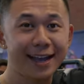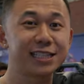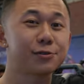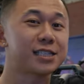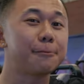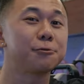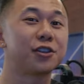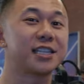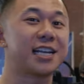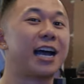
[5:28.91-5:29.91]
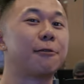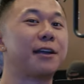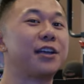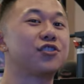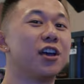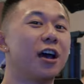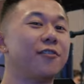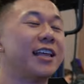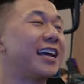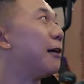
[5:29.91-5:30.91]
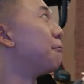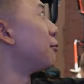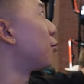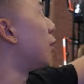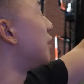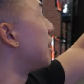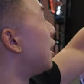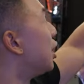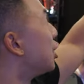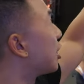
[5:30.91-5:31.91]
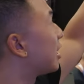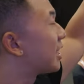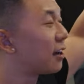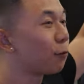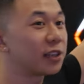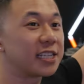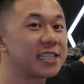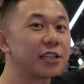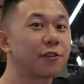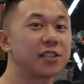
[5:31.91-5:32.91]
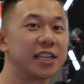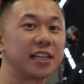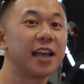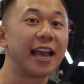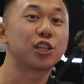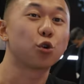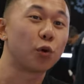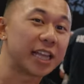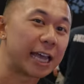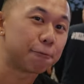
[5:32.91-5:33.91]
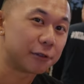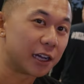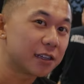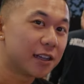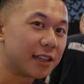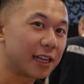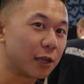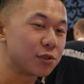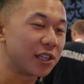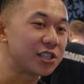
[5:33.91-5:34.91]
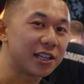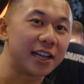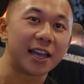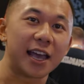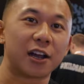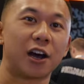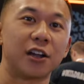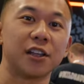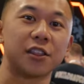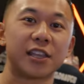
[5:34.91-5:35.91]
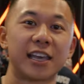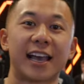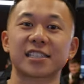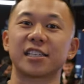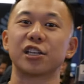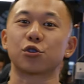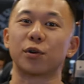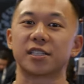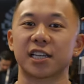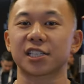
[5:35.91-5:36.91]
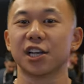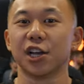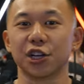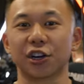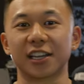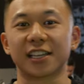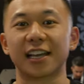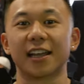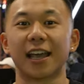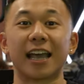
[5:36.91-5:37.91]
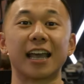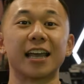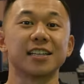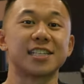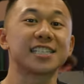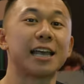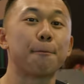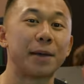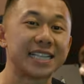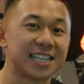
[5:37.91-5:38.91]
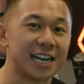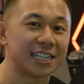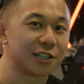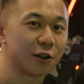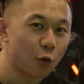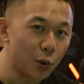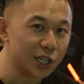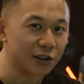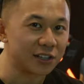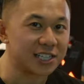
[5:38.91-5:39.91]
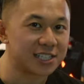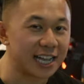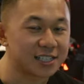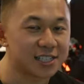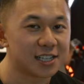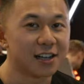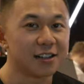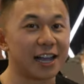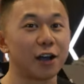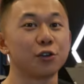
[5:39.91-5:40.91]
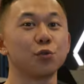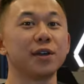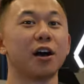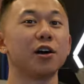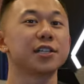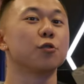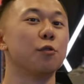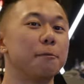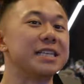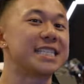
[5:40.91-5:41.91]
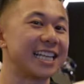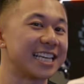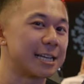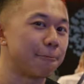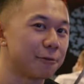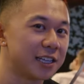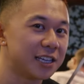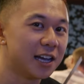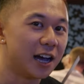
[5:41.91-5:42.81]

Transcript: as we step into this high range of light output quality, you're gonna get with the CS15 a 20 amp plug that comes with each light, and on the XT26, you're gonna get a 60 amp Bates connector when you're in the States. Now, you, we also will be selling separately